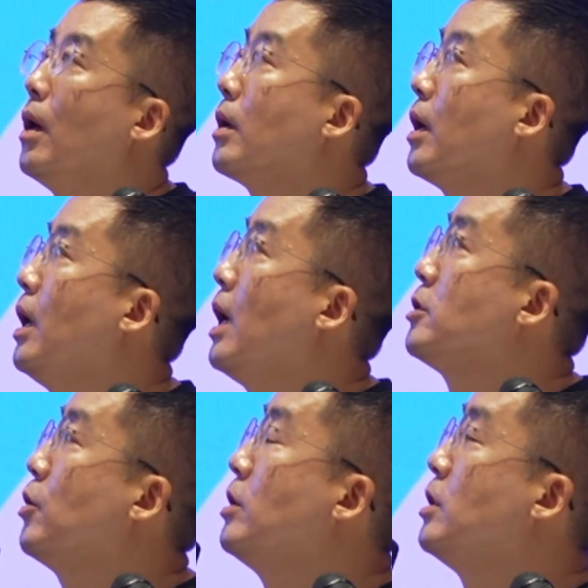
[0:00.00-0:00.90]
Get
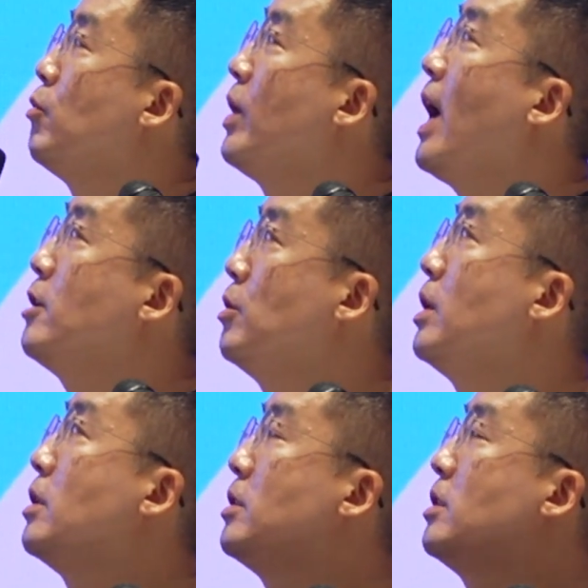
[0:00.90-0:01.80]
executed. We
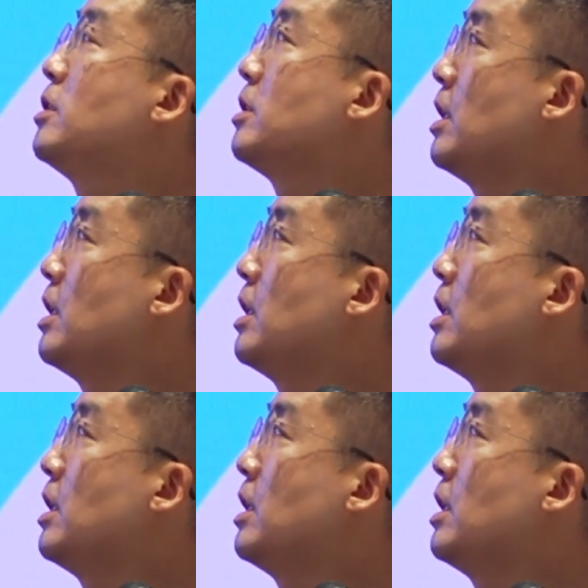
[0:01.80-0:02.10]
actually did this.